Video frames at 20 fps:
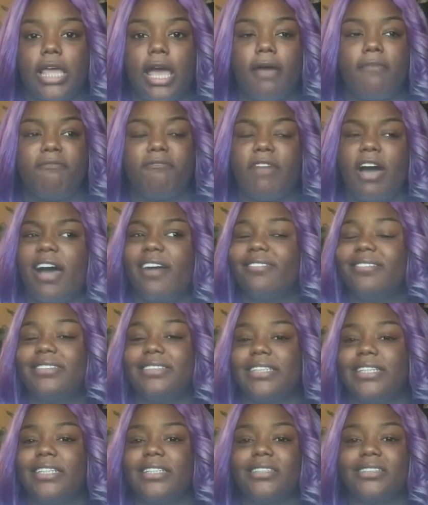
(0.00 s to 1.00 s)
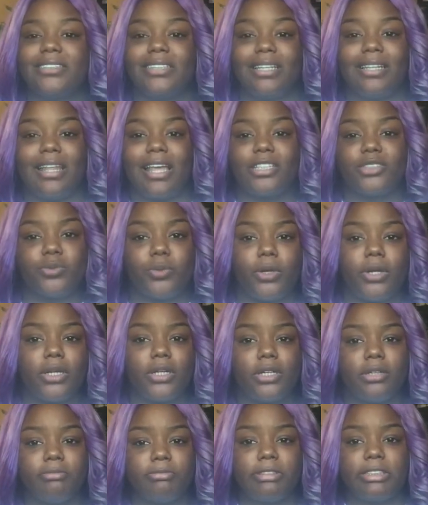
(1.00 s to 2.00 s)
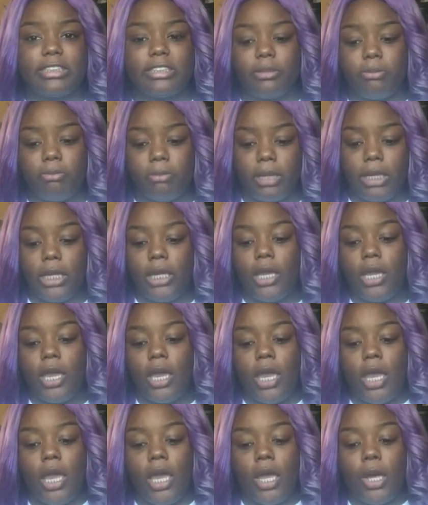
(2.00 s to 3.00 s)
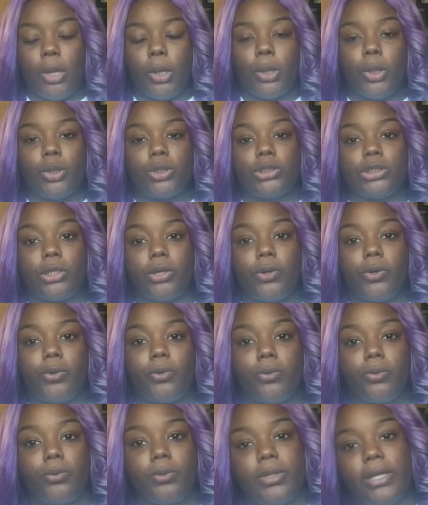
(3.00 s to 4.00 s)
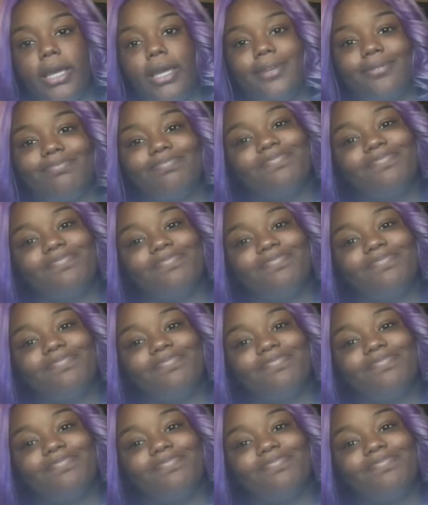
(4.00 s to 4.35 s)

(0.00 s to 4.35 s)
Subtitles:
I'm 5'6", and that's where it comes to me. So yeah,